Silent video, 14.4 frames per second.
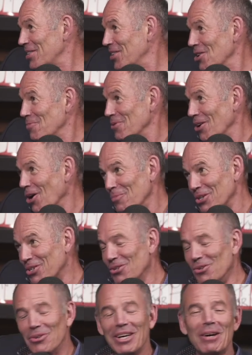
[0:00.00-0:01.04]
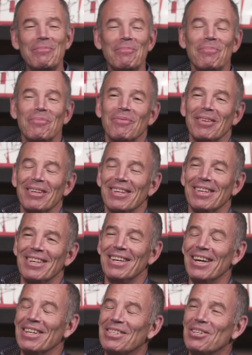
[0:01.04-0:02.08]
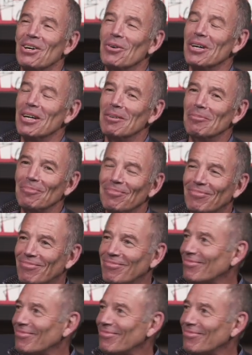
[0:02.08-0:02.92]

I, I love hope, it. hope you're cool That's with what that. we do here, yeah. Yeah, so... Um, That's why I try,